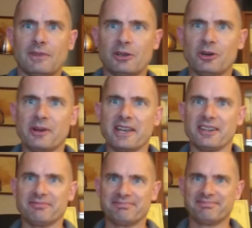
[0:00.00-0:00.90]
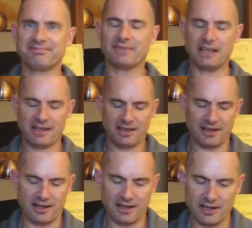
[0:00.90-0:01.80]
Hello again.
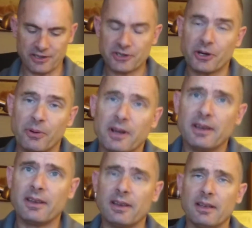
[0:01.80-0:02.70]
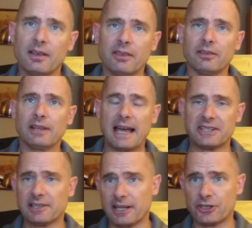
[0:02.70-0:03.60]
So the
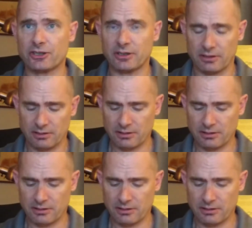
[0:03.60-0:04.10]
last lecture,